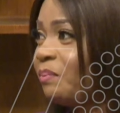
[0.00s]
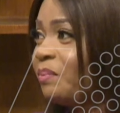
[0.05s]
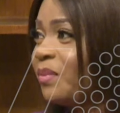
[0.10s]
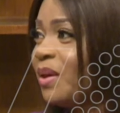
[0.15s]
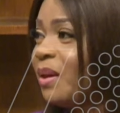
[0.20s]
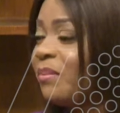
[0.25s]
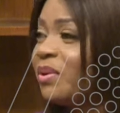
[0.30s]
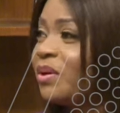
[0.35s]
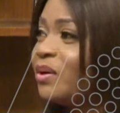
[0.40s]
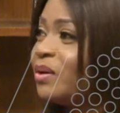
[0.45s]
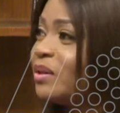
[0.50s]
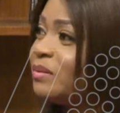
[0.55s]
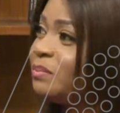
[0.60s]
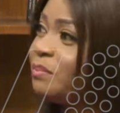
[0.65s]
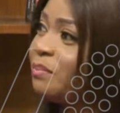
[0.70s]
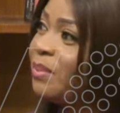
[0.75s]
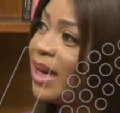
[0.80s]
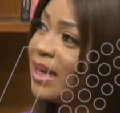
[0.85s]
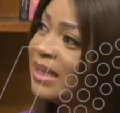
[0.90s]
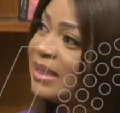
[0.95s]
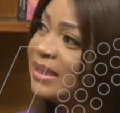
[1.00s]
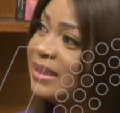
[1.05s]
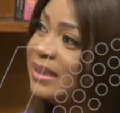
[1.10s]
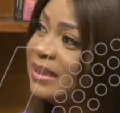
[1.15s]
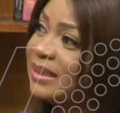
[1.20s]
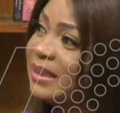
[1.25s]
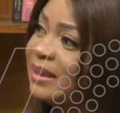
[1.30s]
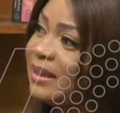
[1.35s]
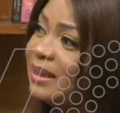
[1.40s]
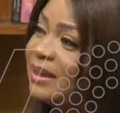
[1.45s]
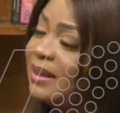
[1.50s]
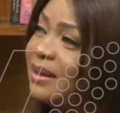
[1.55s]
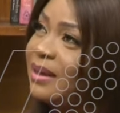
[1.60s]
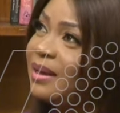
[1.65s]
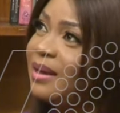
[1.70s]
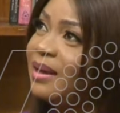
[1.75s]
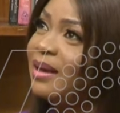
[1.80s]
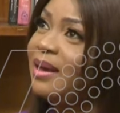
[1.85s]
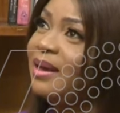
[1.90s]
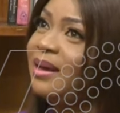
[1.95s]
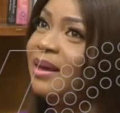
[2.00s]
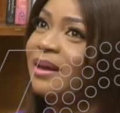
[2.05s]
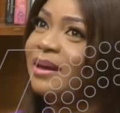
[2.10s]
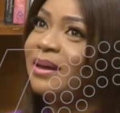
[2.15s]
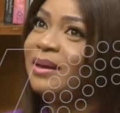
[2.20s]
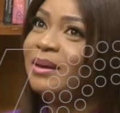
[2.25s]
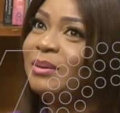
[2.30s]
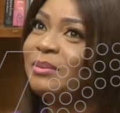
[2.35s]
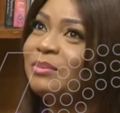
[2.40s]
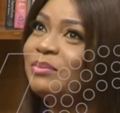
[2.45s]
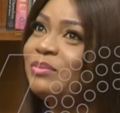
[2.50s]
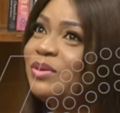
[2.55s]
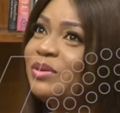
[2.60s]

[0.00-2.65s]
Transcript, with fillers: Okay. Because back in the day, uh,